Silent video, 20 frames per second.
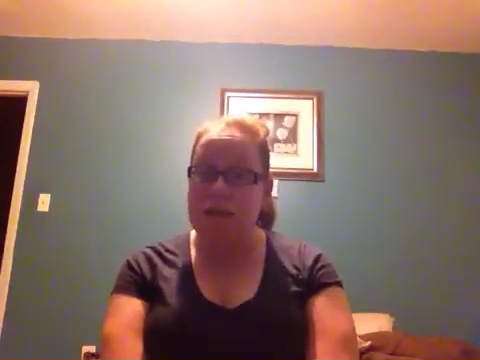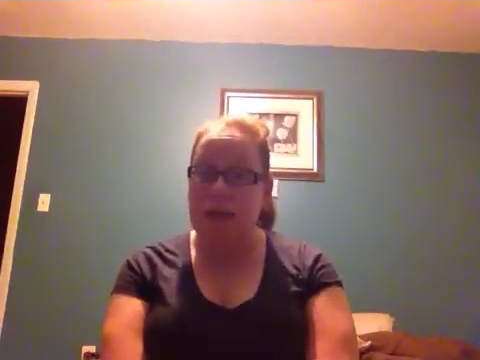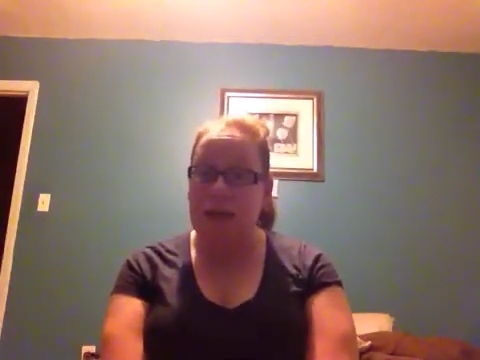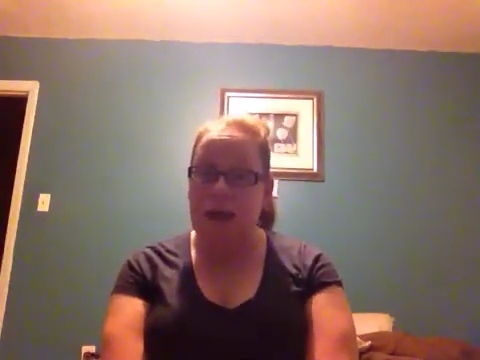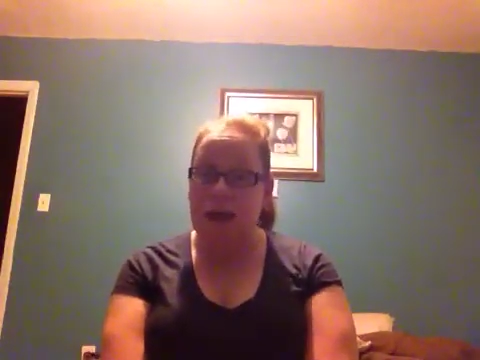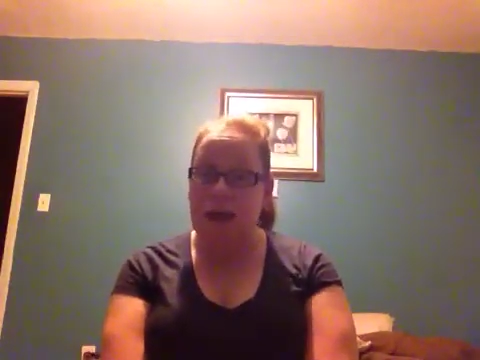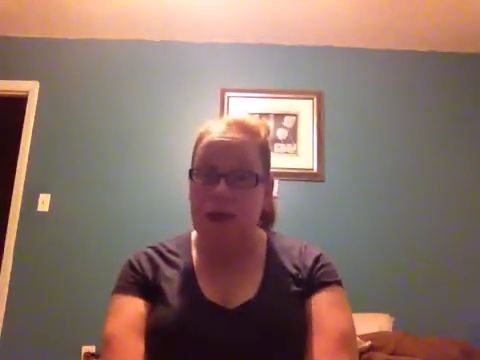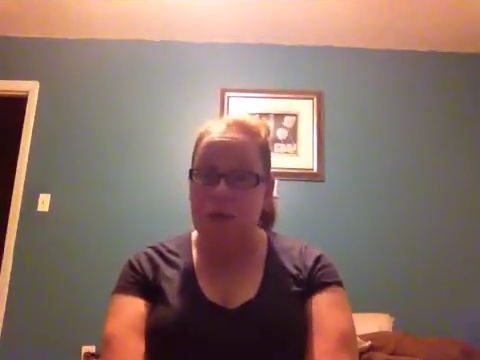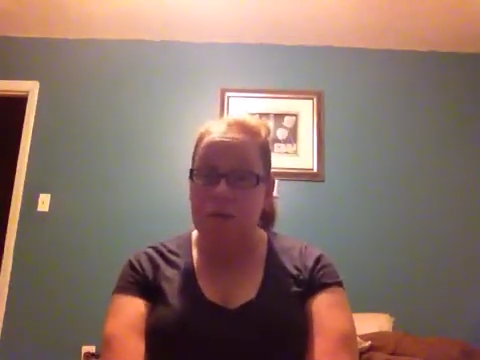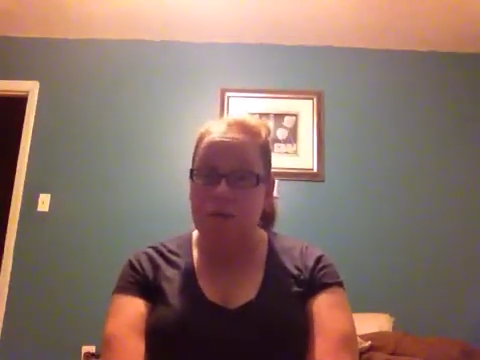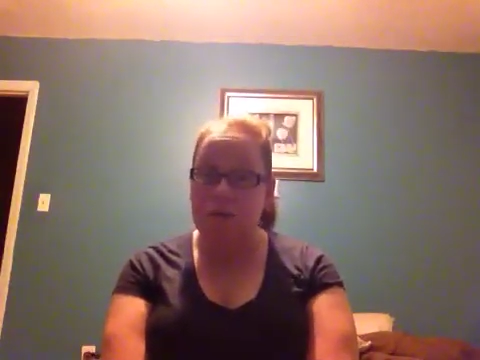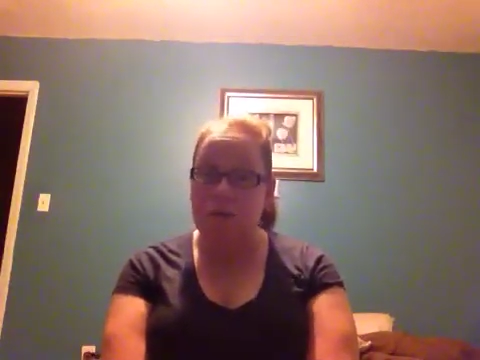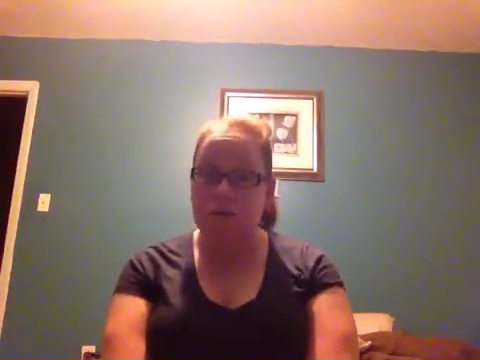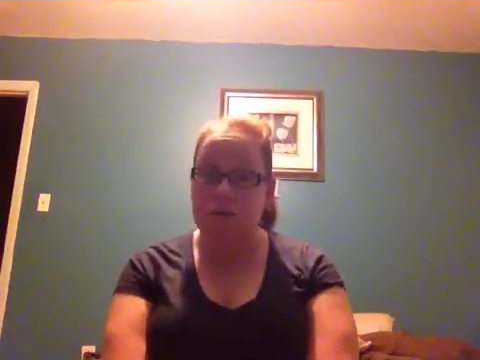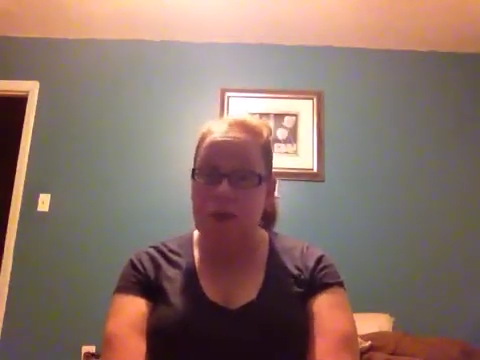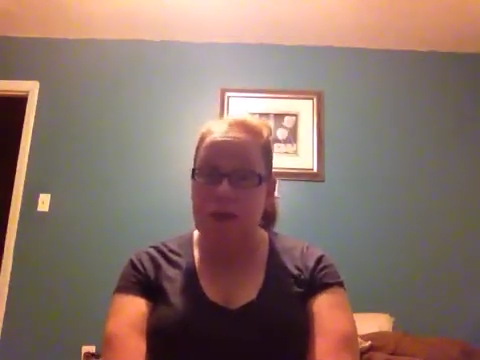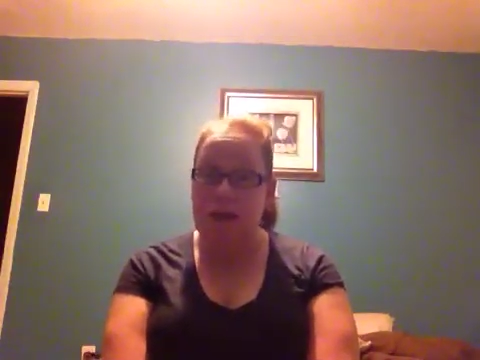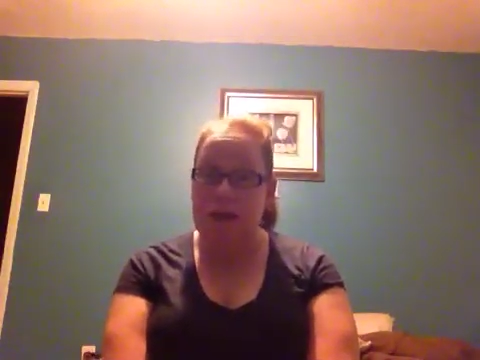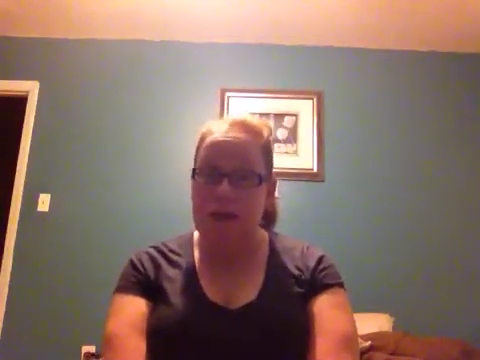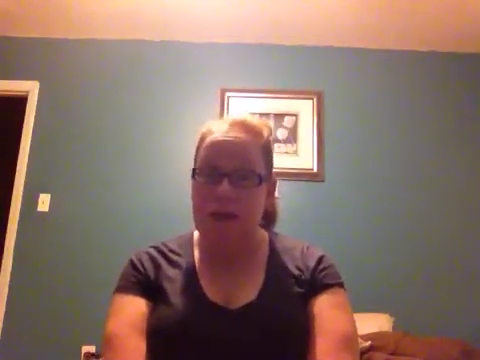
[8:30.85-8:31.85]
the house
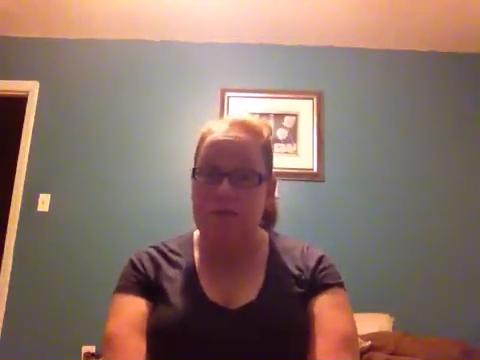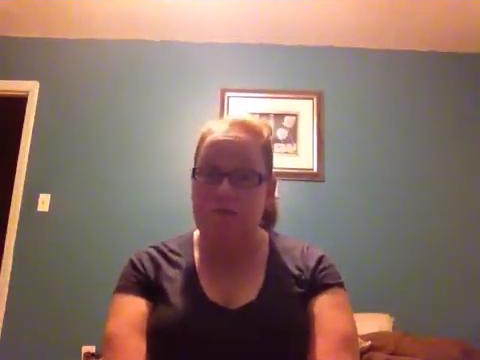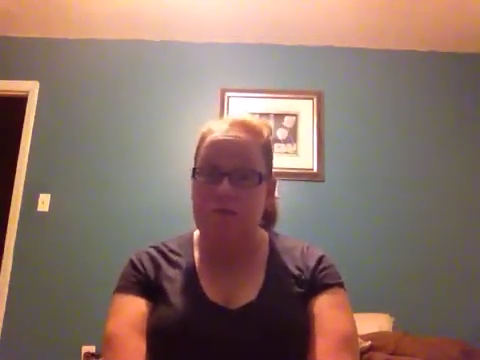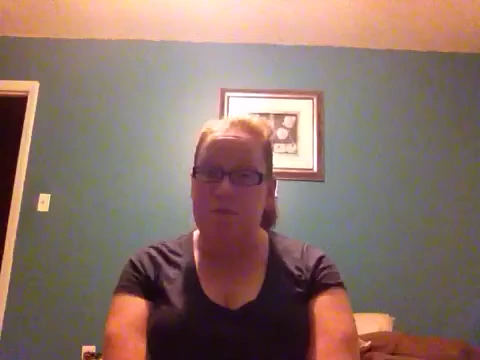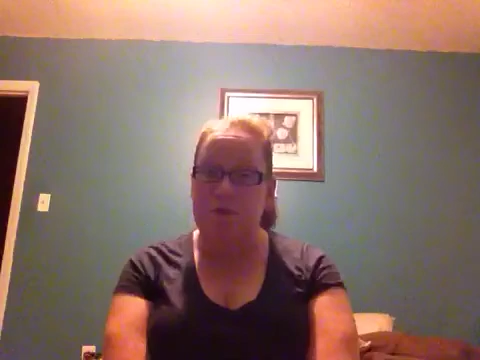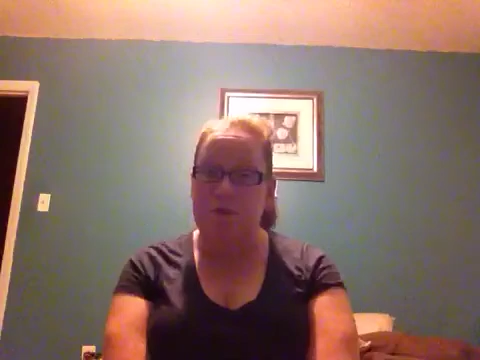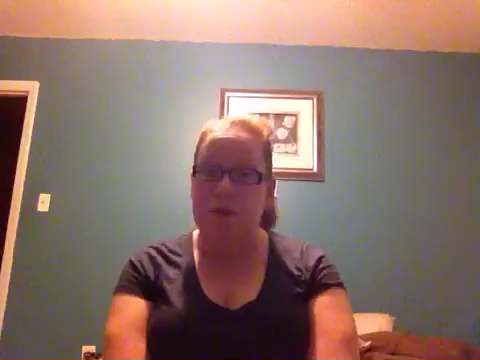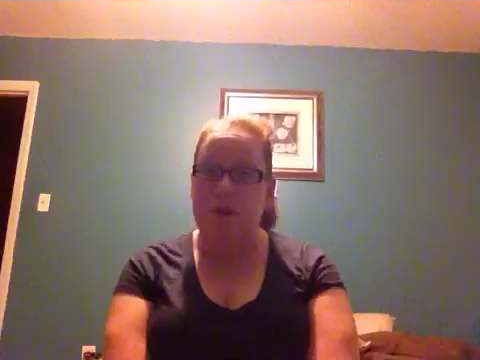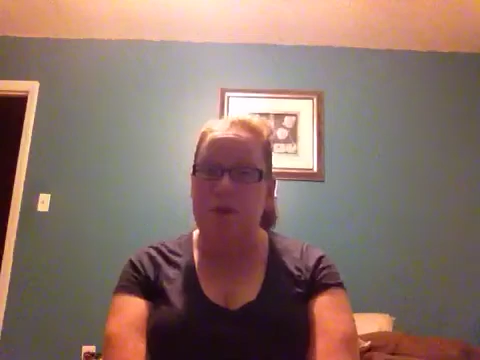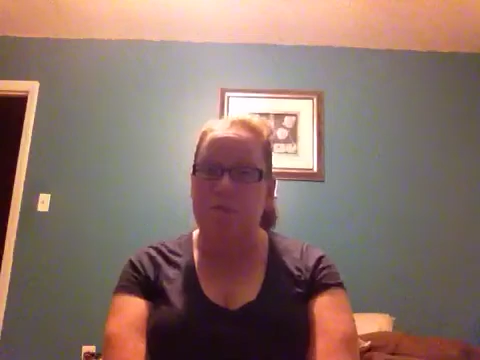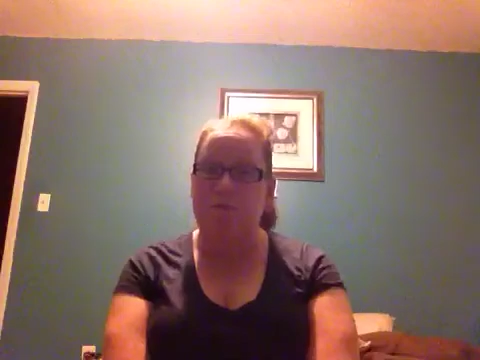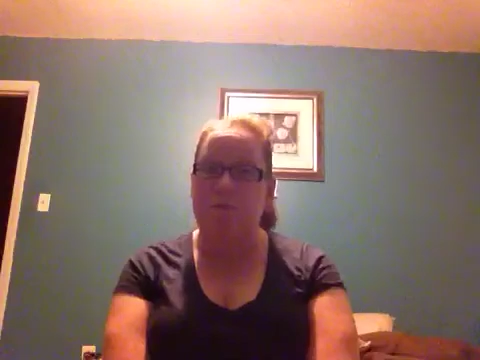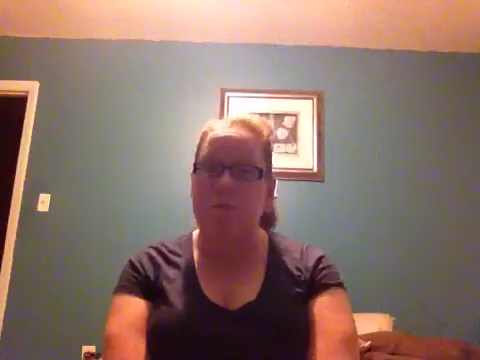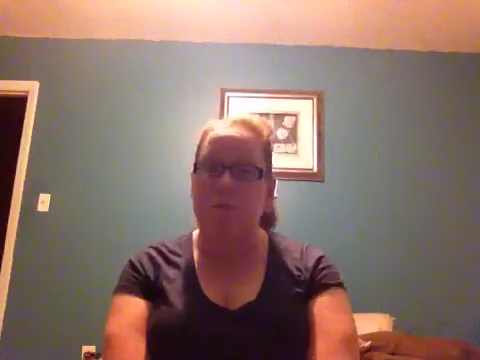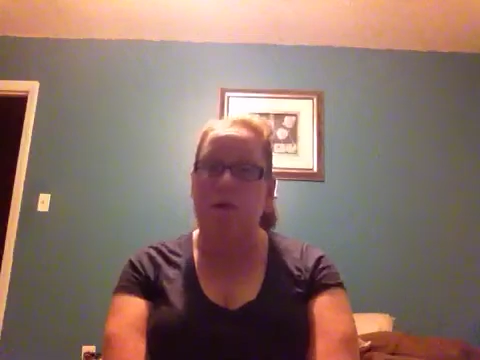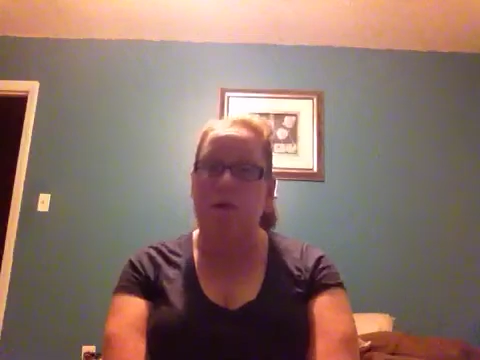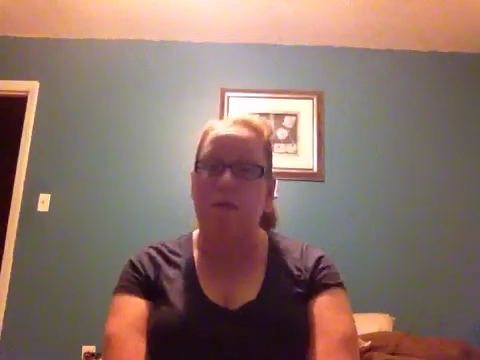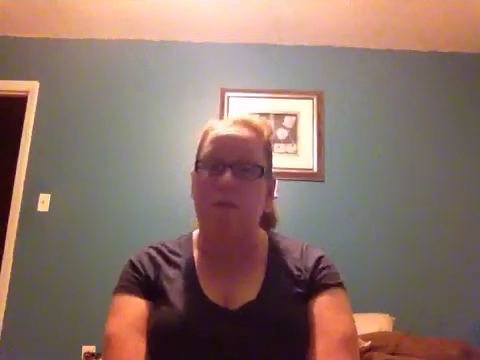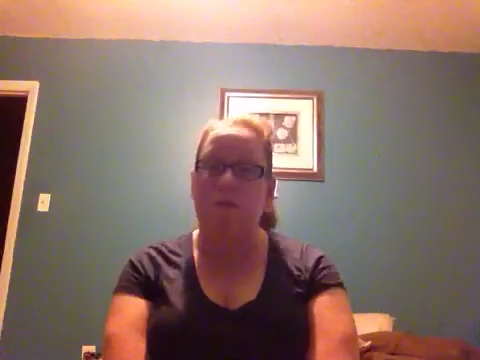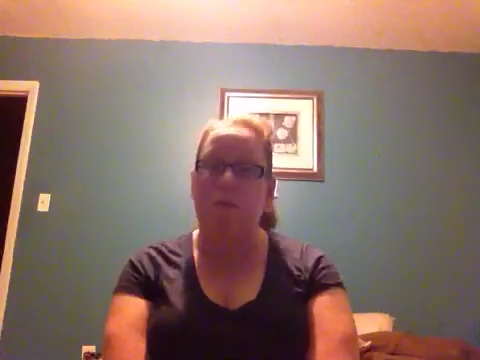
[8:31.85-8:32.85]
ready for him to come